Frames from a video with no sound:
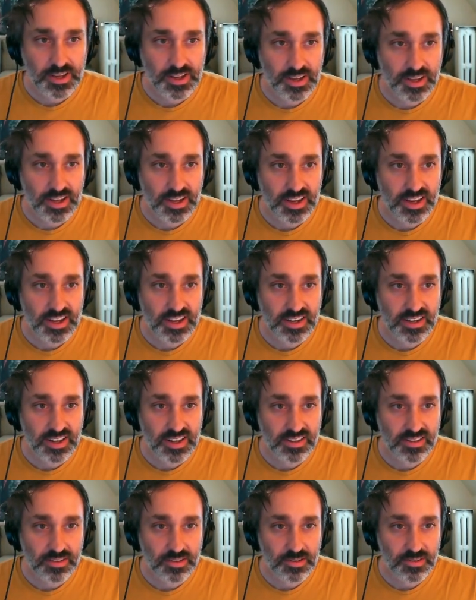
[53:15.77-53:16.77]
And
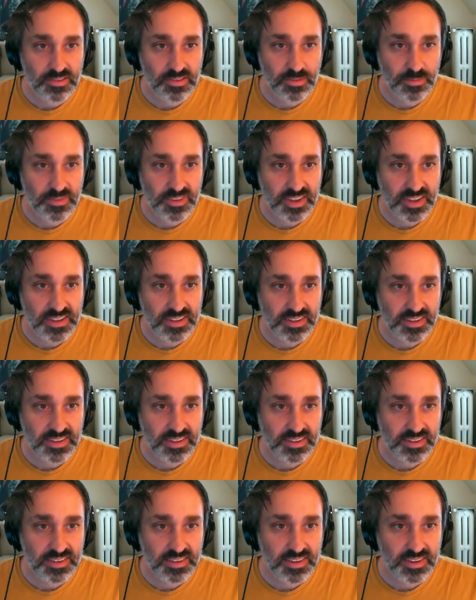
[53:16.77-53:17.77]
let's load some
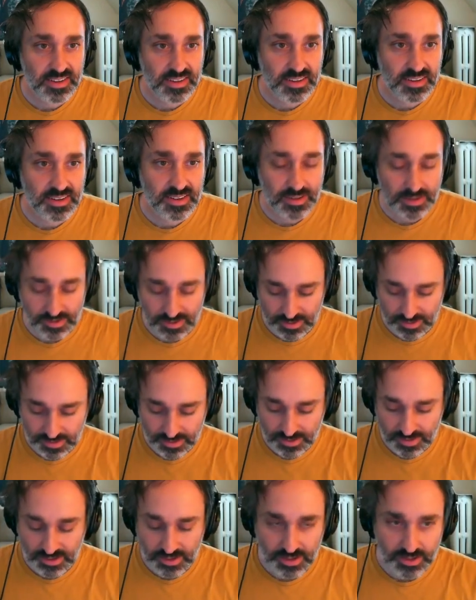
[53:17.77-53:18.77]
slices.
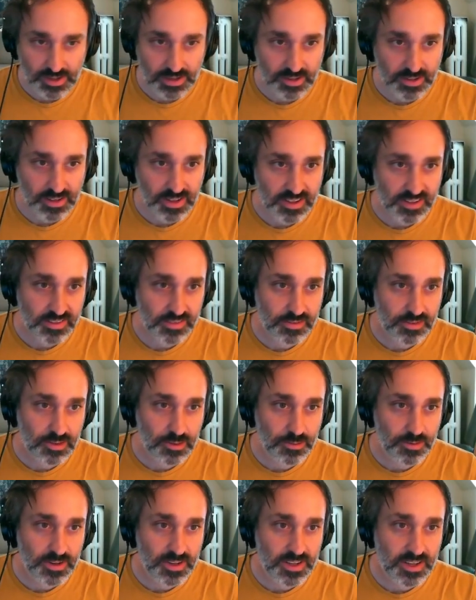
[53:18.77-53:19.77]
Let's
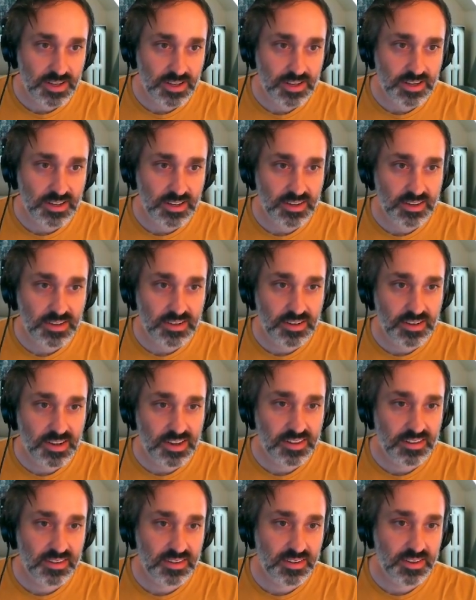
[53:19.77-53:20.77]
load in
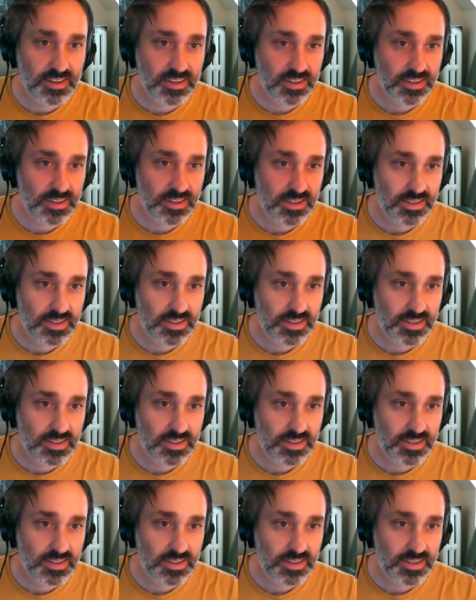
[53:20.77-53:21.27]
density.